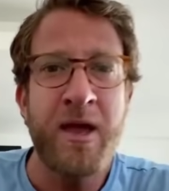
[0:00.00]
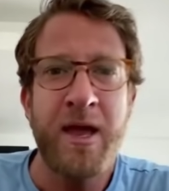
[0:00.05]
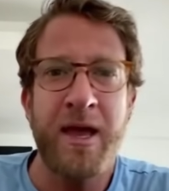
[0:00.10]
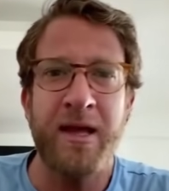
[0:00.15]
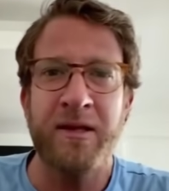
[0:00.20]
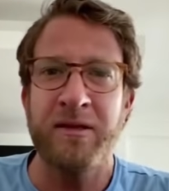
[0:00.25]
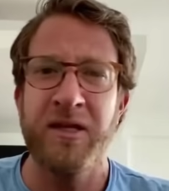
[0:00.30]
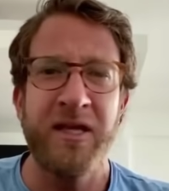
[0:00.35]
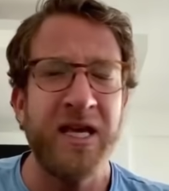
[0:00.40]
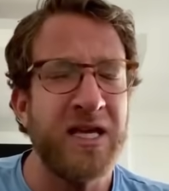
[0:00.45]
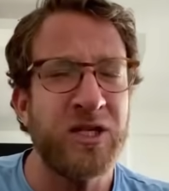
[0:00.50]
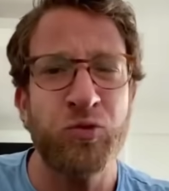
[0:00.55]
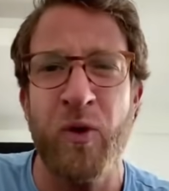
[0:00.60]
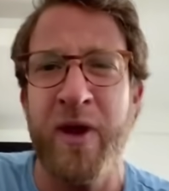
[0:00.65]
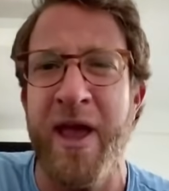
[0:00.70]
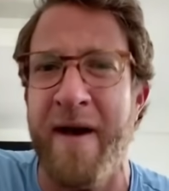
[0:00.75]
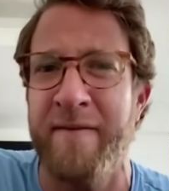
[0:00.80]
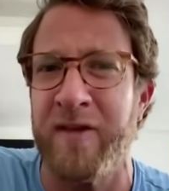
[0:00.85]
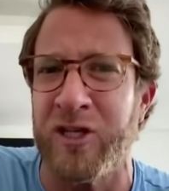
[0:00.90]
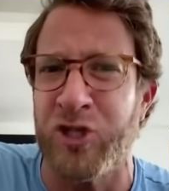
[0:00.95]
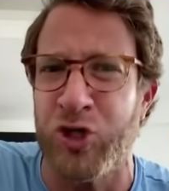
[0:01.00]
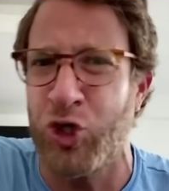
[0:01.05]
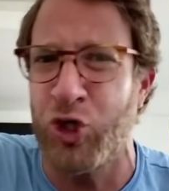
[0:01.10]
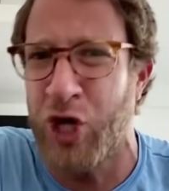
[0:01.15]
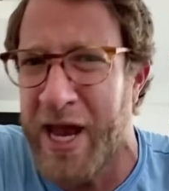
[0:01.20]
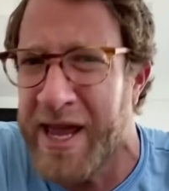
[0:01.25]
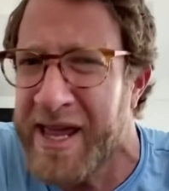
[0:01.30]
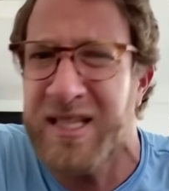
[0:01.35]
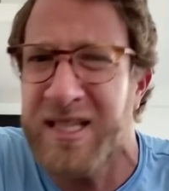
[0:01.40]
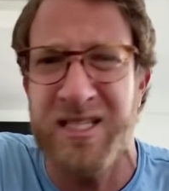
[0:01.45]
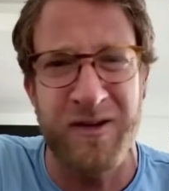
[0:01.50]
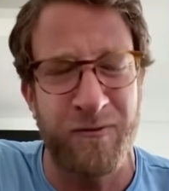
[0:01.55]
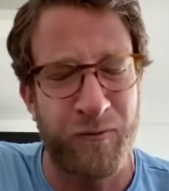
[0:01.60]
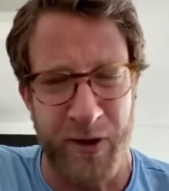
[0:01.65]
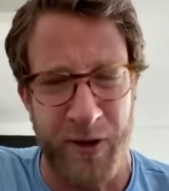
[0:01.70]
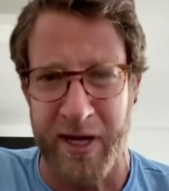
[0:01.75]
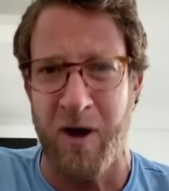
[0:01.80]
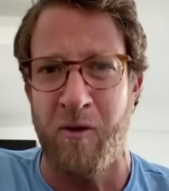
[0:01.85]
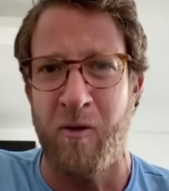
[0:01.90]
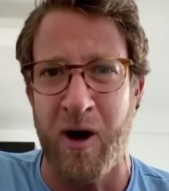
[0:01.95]
At least we have a chance if
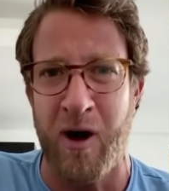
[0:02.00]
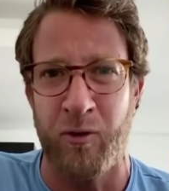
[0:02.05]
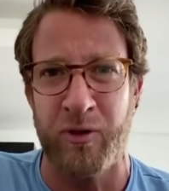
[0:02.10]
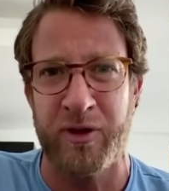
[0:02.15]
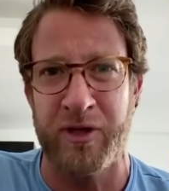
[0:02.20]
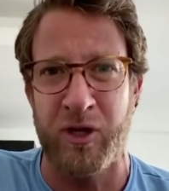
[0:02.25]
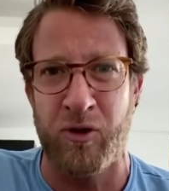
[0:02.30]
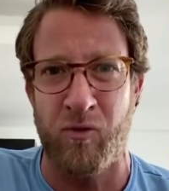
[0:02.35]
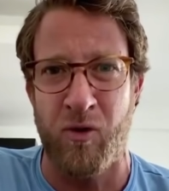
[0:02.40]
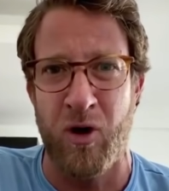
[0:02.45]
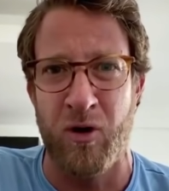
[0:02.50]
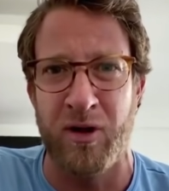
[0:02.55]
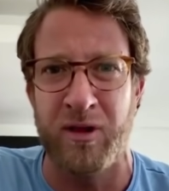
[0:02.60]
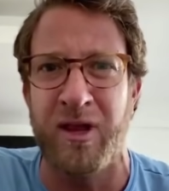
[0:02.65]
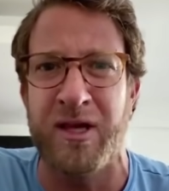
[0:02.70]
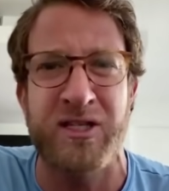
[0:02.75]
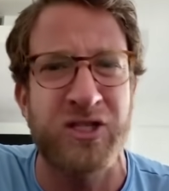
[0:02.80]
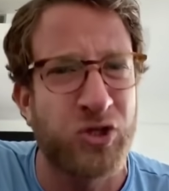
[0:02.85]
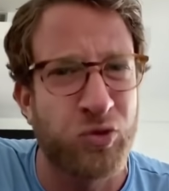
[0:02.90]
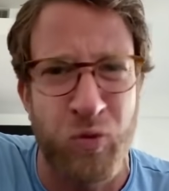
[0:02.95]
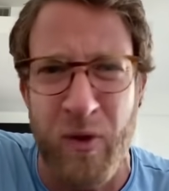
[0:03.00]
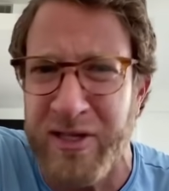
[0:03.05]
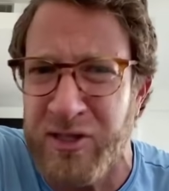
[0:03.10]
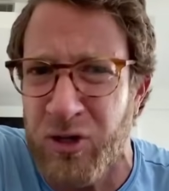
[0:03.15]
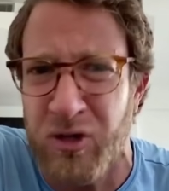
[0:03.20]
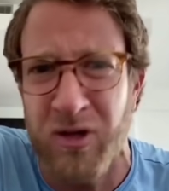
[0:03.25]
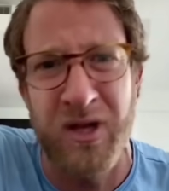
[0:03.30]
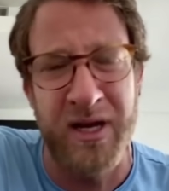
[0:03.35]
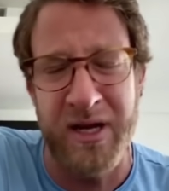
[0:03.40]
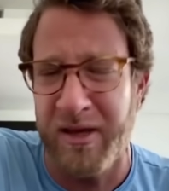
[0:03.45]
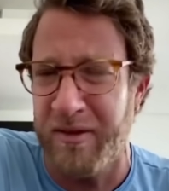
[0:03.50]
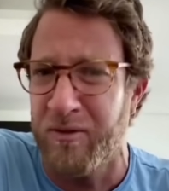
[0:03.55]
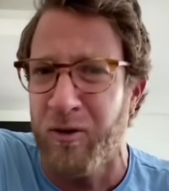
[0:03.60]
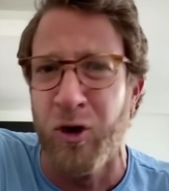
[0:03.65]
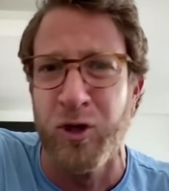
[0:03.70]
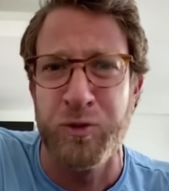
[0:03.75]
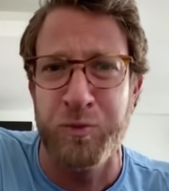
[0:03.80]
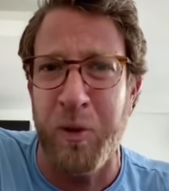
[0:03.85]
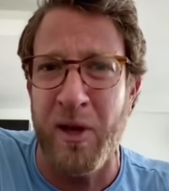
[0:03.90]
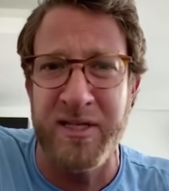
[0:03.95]
we go out with Corona, like Switzerland and
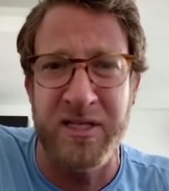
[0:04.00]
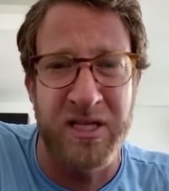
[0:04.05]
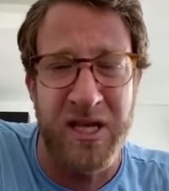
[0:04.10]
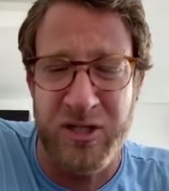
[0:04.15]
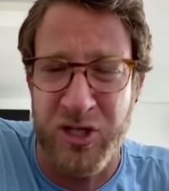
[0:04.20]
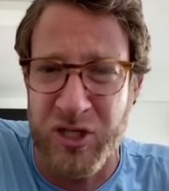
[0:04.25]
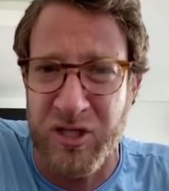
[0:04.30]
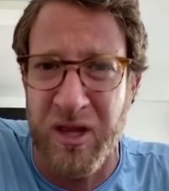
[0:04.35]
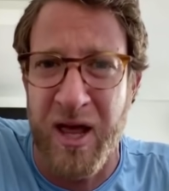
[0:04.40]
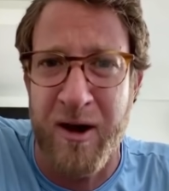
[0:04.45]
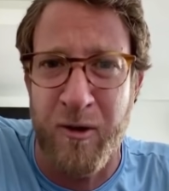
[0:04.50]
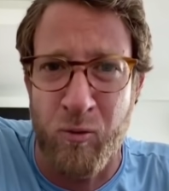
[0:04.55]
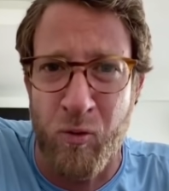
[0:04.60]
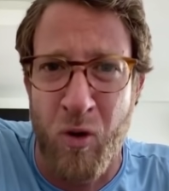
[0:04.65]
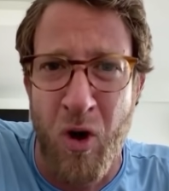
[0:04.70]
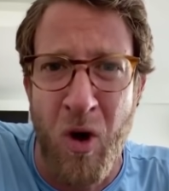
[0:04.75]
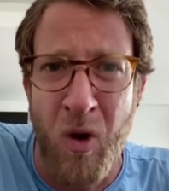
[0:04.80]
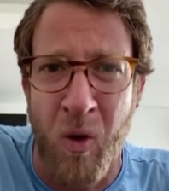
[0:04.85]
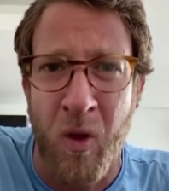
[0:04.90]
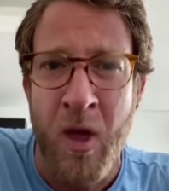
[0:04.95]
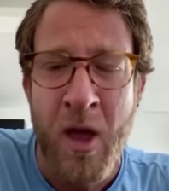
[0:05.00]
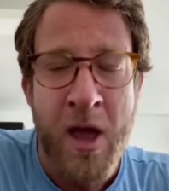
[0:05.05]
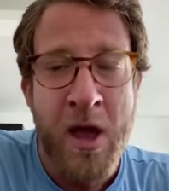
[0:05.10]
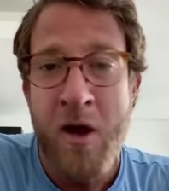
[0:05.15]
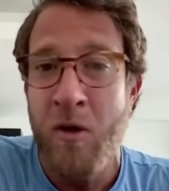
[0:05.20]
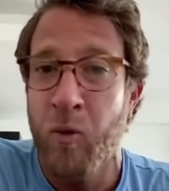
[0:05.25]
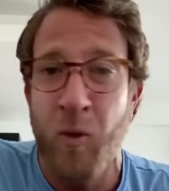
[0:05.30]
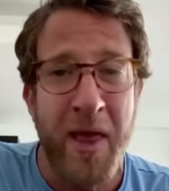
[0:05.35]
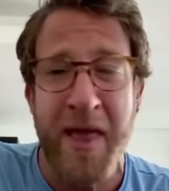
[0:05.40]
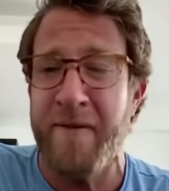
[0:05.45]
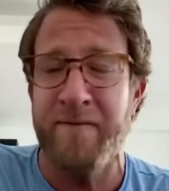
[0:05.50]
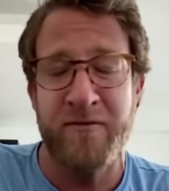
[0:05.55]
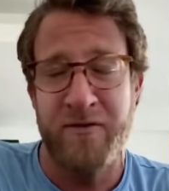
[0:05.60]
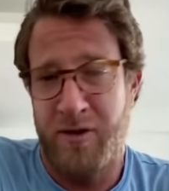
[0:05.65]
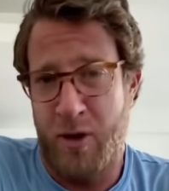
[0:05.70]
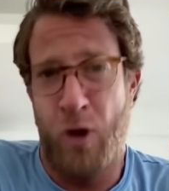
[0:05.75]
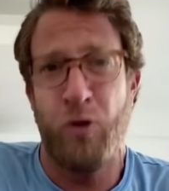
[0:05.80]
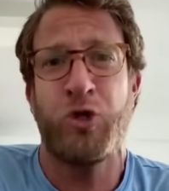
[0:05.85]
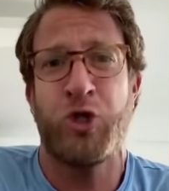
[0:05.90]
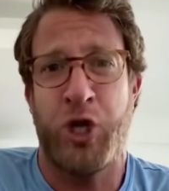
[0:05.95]
those places that just let it roll. We have
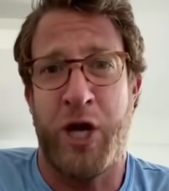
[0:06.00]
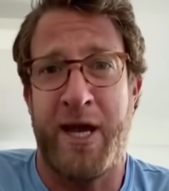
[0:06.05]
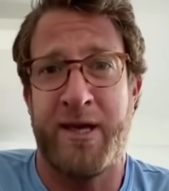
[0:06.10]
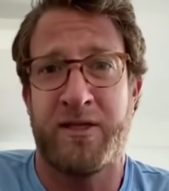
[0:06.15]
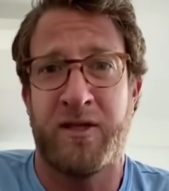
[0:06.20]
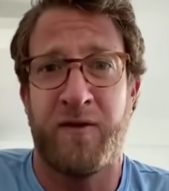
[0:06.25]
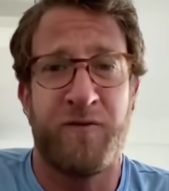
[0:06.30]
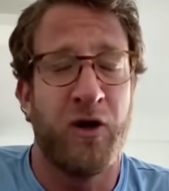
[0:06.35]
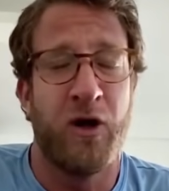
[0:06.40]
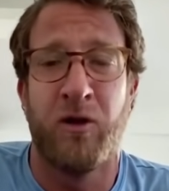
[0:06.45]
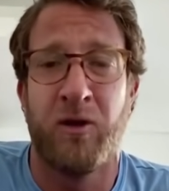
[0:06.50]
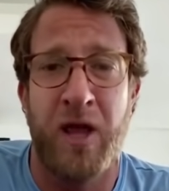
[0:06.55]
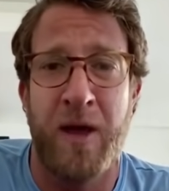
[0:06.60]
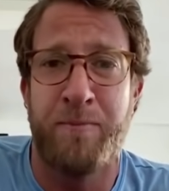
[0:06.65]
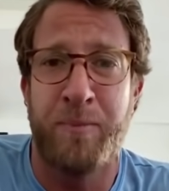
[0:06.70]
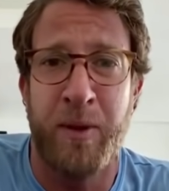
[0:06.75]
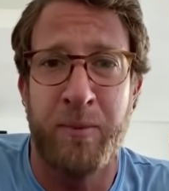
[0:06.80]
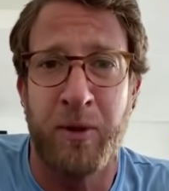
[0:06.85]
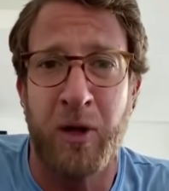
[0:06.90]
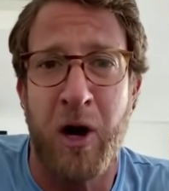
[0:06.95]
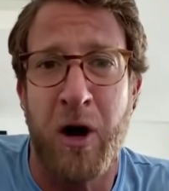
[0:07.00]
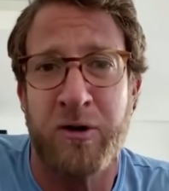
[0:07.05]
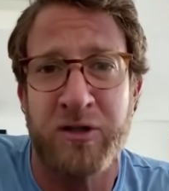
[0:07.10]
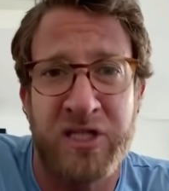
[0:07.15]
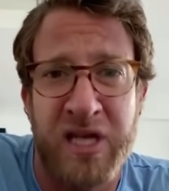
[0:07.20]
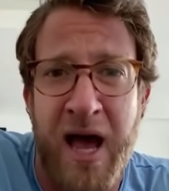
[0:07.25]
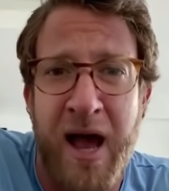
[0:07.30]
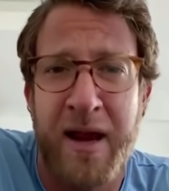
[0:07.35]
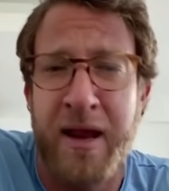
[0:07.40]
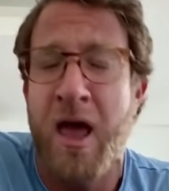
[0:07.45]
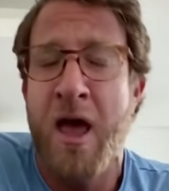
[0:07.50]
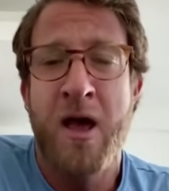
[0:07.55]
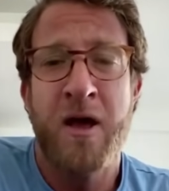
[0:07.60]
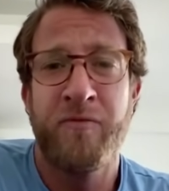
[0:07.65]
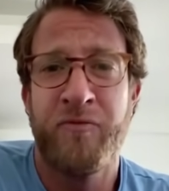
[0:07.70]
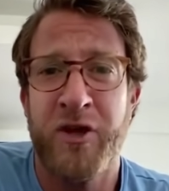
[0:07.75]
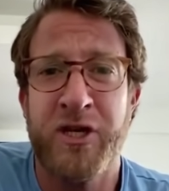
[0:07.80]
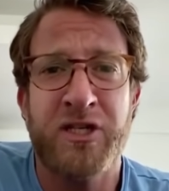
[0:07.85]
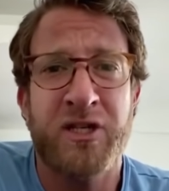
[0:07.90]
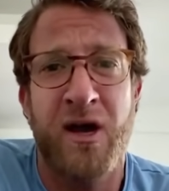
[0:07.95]
no chance if you don't let people go outside.
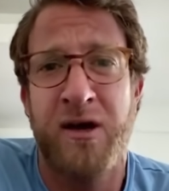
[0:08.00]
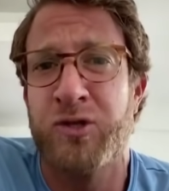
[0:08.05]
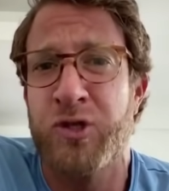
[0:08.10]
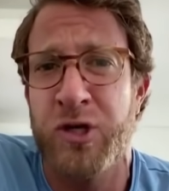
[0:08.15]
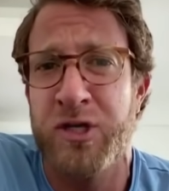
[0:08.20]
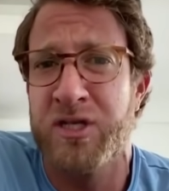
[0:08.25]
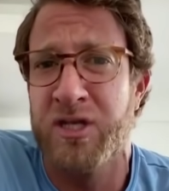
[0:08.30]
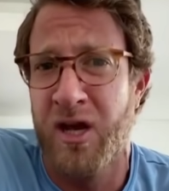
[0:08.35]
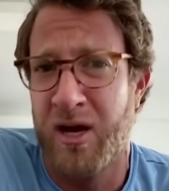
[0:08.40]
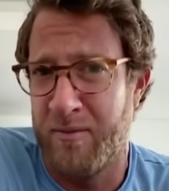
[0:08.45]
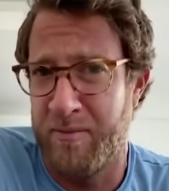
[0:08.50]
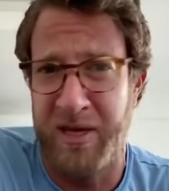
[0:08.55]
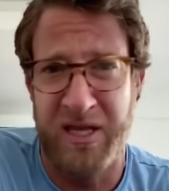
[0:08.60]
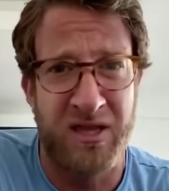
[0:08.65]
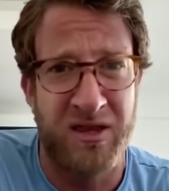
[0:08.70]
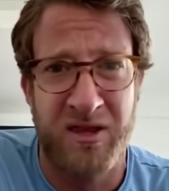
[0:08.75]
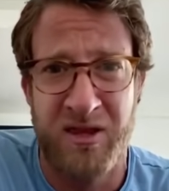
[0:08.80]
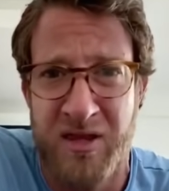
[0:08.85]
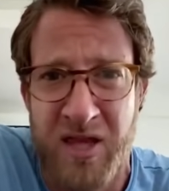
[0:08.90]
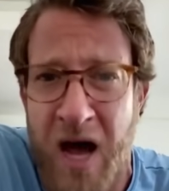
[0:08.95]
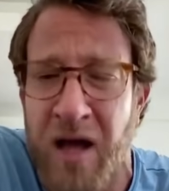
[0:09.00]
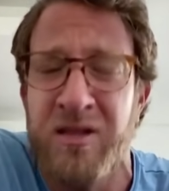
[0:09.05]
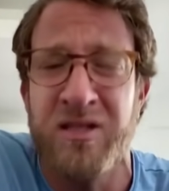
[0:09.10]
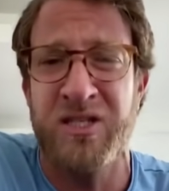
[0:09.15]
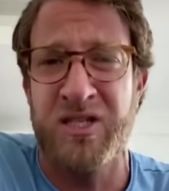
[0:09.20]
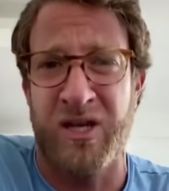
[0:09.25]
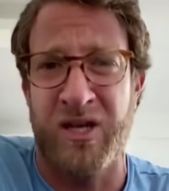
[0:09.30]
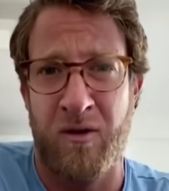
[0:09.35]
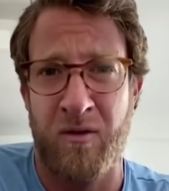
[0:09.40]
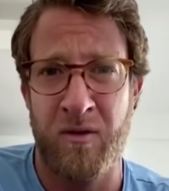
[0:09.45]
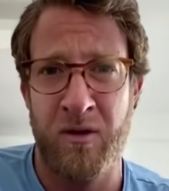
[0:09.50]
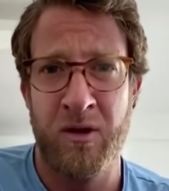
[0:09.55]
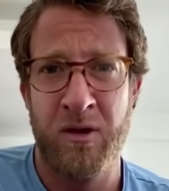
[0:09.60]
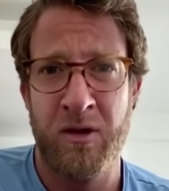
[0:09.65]
This country is going to be donezo.